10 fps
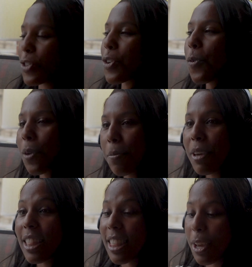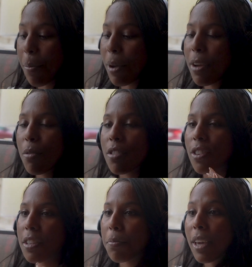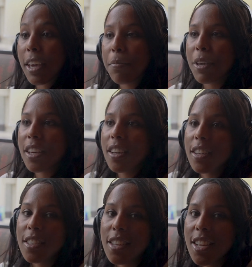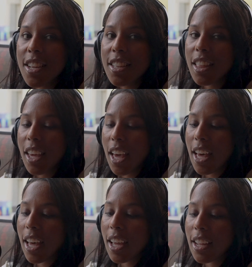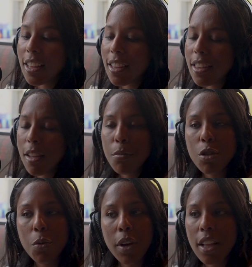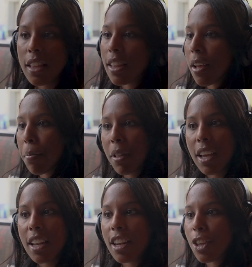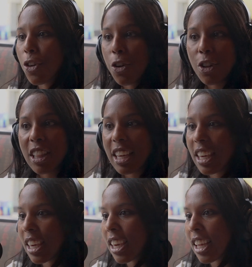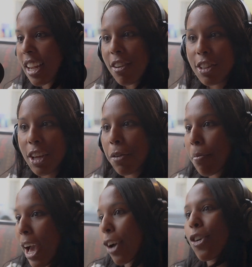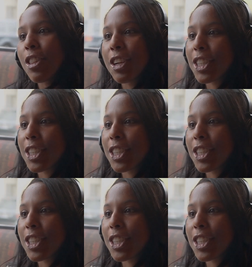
So we beat them, but it was really big because they had some twins that played in the EuroLeague and everything back on their